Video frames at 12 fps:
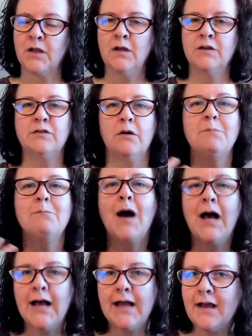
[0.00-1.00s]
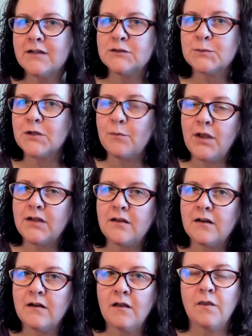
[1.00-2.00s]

So in my expert opinion,